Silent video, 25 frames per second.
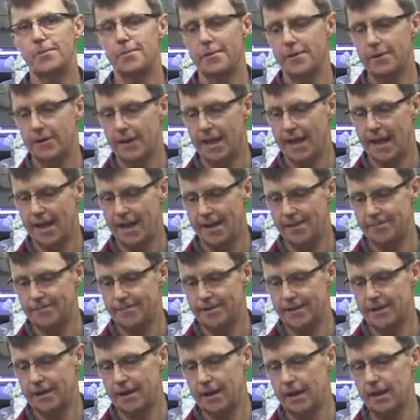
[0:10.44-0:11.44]
we're going to have
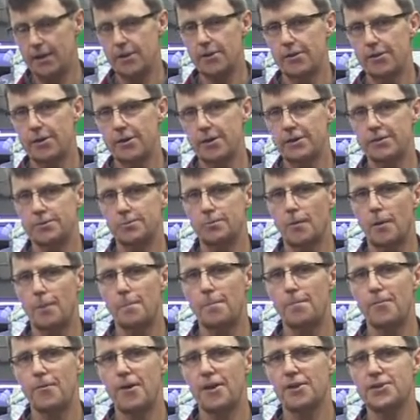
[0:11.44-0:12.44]
a little look at
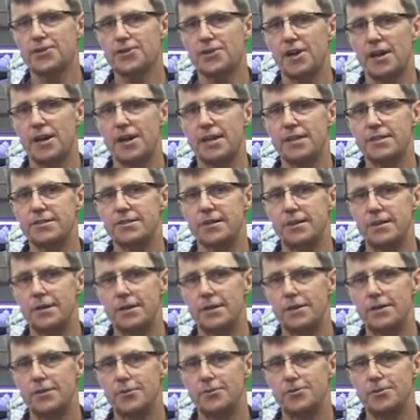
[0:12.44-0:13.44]
what brush size
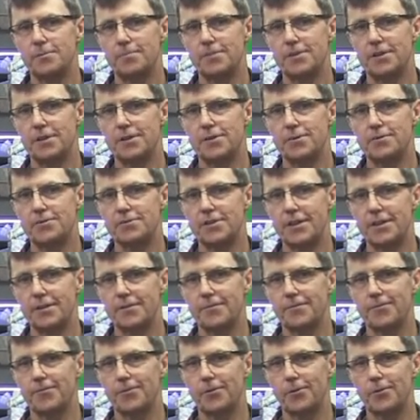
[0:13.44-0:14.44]
you should be using
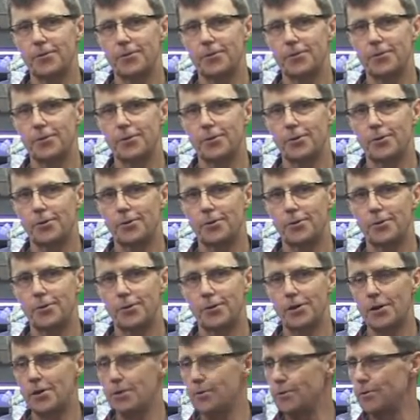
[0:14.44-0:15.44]
for your
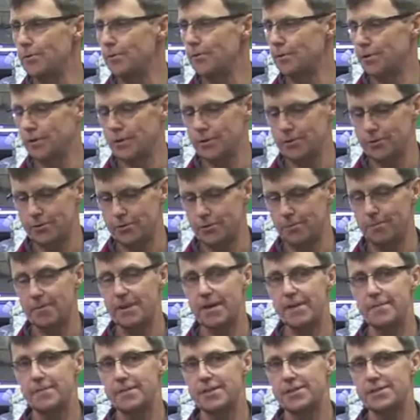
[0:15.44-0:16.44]
glue on your
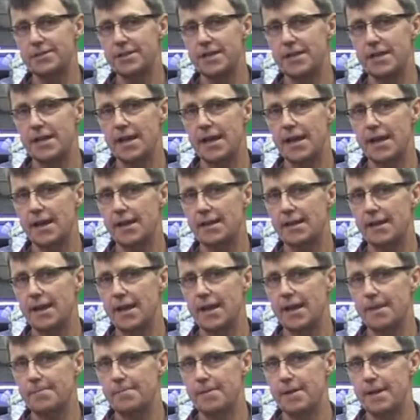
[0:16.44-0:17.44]
PVC and
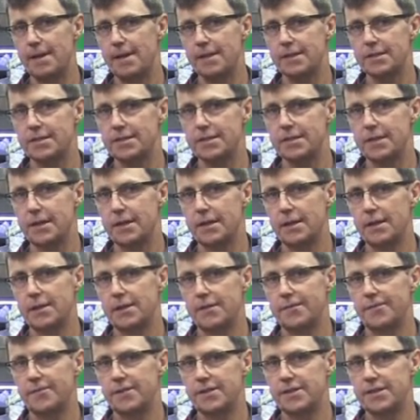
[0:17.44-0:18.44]
ABS
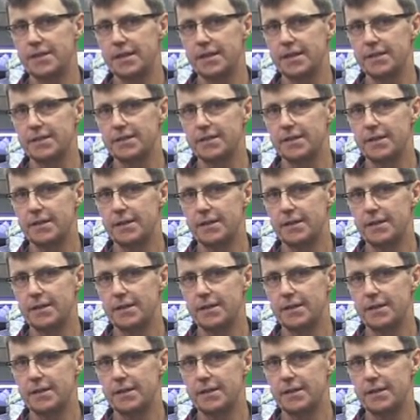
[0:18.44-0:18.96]
fittings.